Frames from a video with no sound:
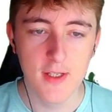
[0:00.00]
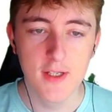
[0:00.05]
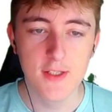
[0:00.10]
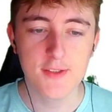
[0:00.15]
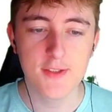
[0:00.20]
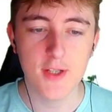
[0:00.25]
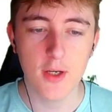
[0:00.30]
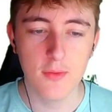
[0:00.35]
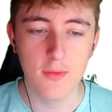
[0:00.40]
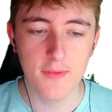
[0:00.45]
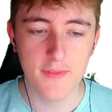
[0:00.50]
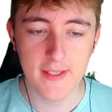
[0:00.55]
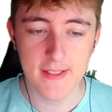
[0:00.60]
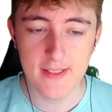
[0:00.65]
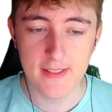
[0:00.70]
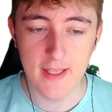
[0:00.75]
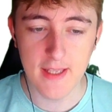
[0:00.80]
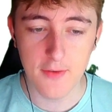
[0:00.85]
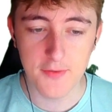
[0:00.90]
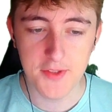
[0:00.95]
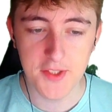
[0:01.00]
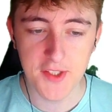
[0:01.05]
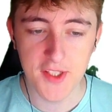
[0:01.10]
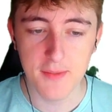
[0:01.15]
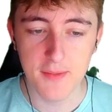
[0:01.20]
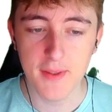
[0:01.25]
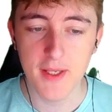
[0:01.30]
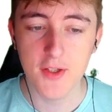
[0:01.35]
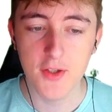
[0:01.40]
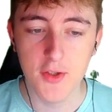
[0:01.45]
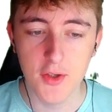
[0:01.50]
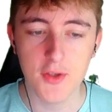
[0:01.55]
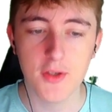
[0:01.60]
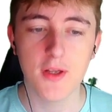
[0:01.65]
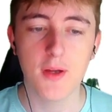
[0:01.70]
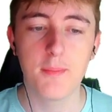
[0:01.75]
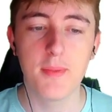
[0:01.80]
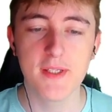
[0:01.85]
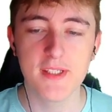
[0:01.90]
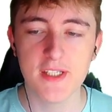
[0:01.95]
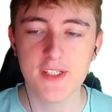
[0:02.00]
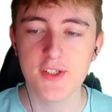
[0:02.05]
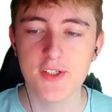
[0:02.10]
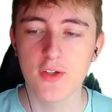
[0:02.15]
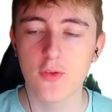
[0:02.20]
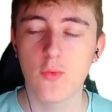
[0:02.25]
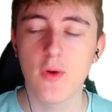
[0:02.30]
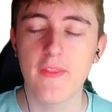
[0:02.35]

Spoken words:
So this is obviously going to be a good position